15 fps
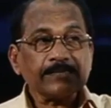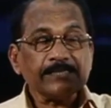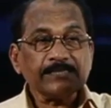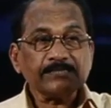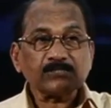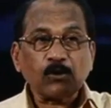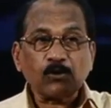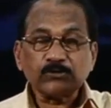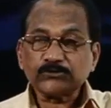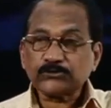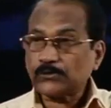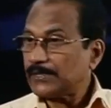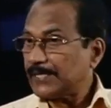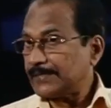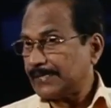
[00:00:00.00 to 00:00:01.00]
is also
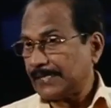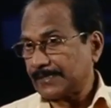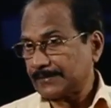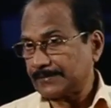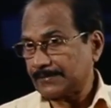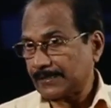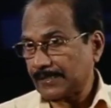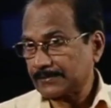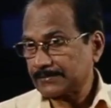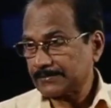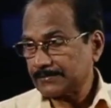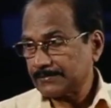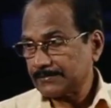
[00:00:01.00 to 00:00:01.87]
a direct tax.